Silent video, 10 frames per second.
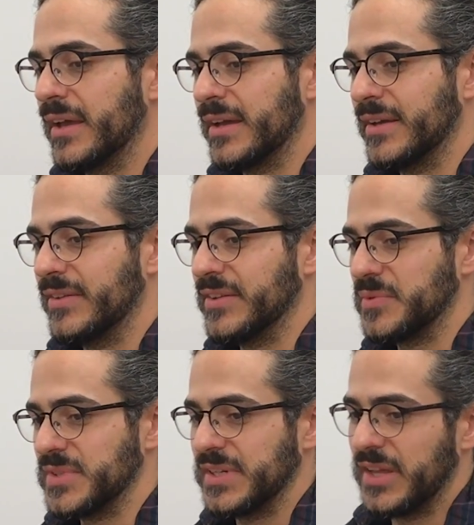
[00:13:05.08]
And
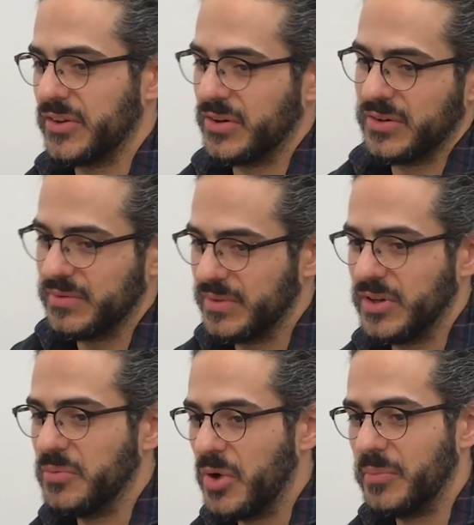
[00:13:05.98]
this was another
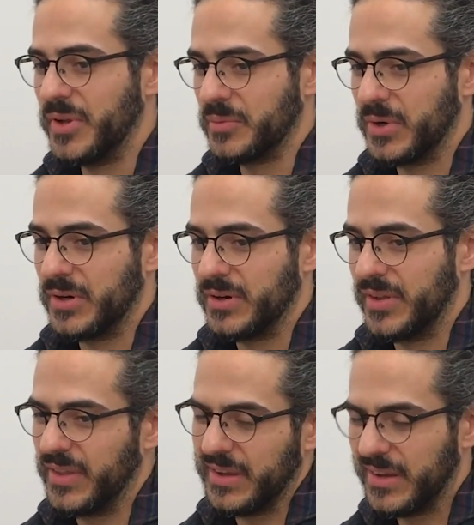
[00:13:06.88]
moment
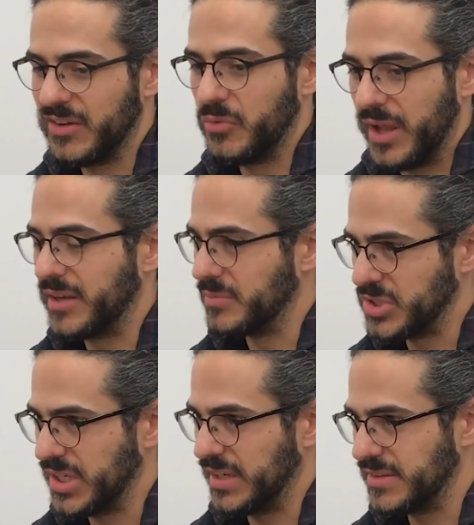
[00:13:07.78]
where I think kind of
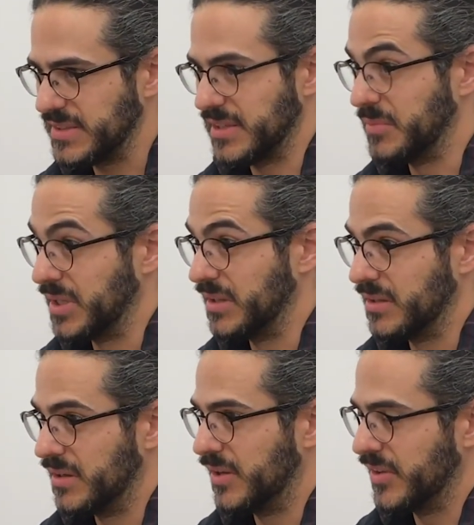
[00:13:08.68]
random chance sent
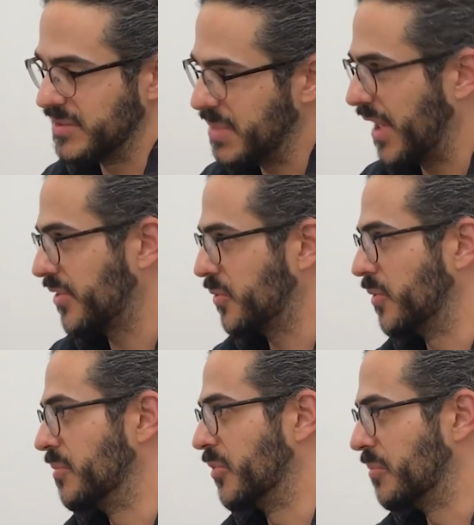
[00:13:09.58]
me on this path
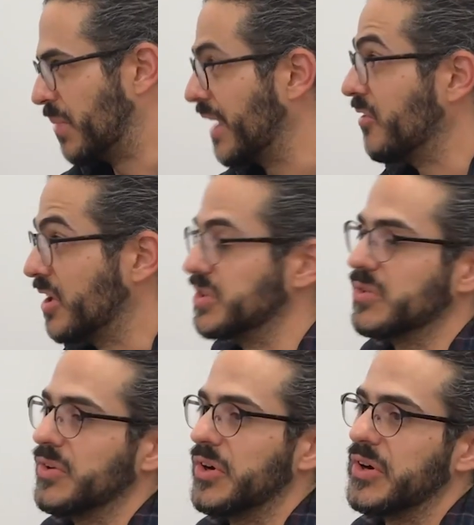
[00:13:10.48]
toward more
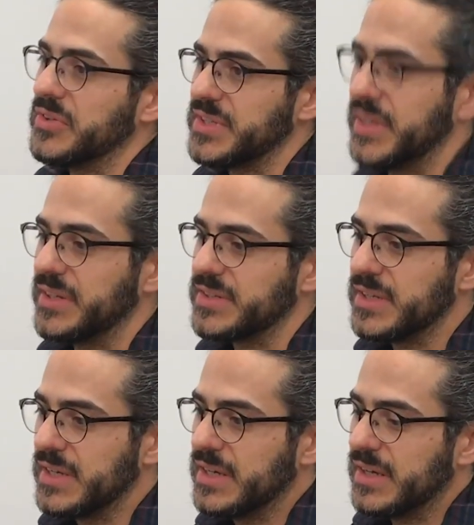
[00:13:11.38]
biological
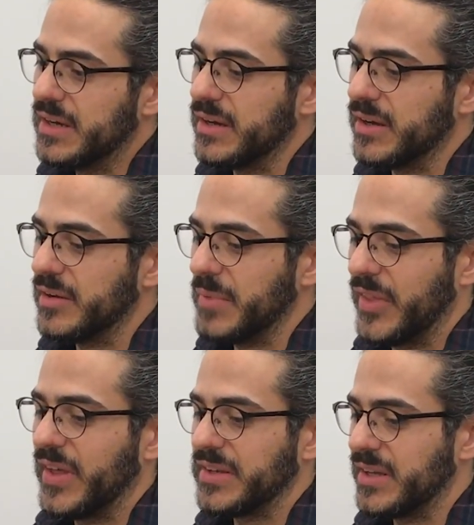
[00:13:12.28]
neuroscience.
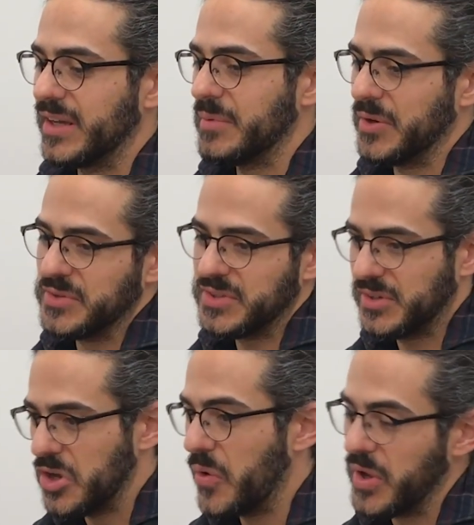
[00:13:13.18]
At that time, I
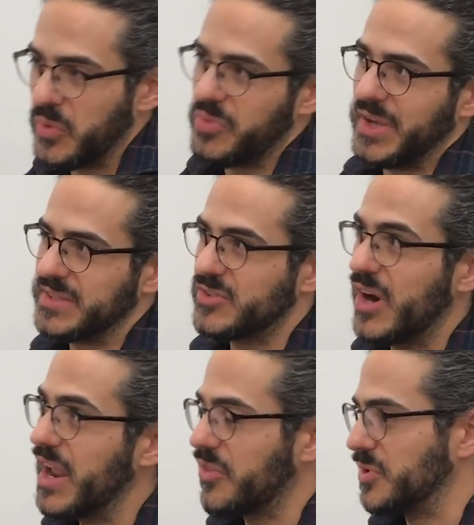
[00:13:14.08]
was going with my
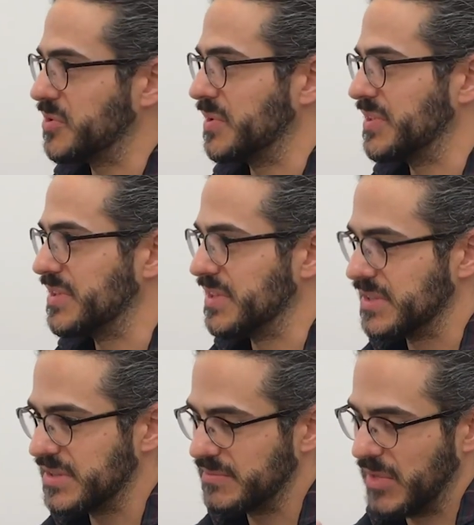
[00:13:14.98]
strength, which was
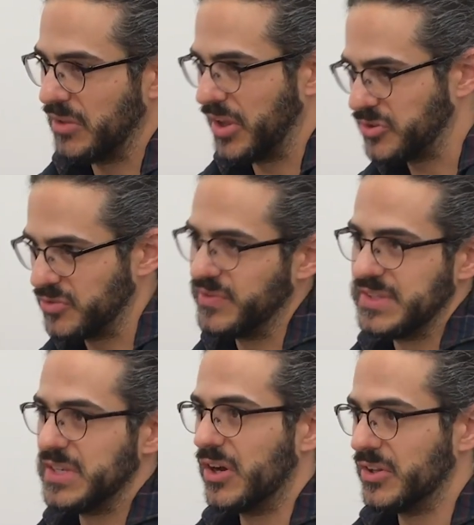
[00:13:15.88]
this
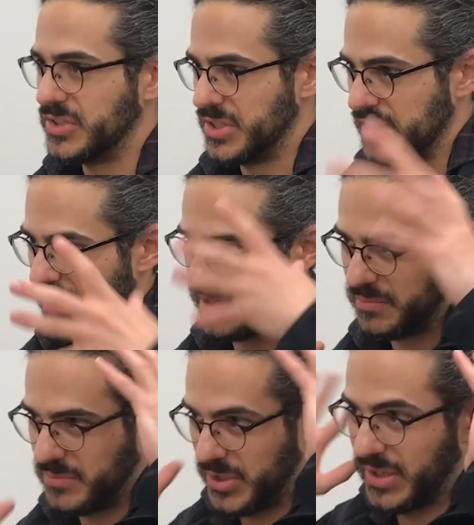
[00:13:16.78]

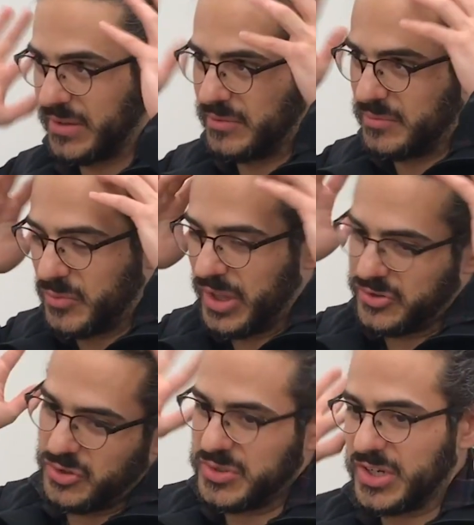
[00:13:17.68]
electrophysiology, putting
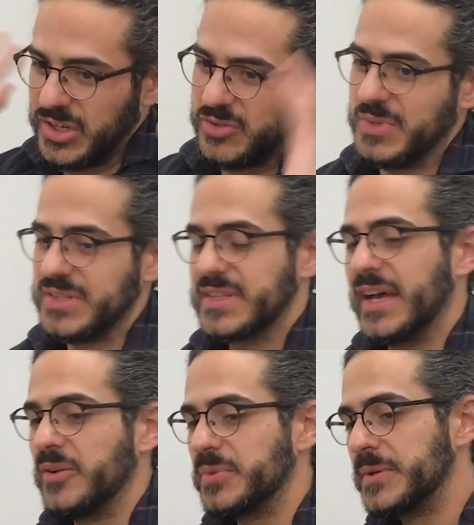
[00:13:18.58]
electrodes on a human
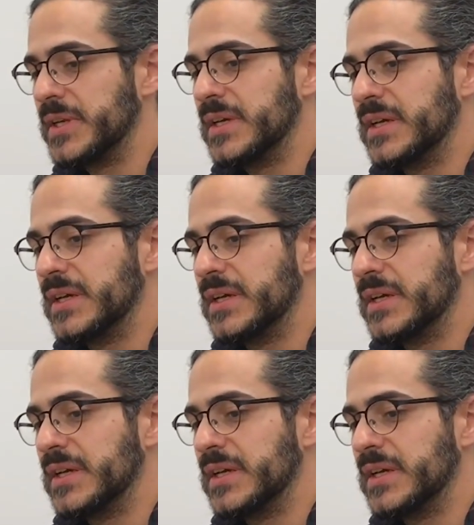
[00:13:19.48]
scalp.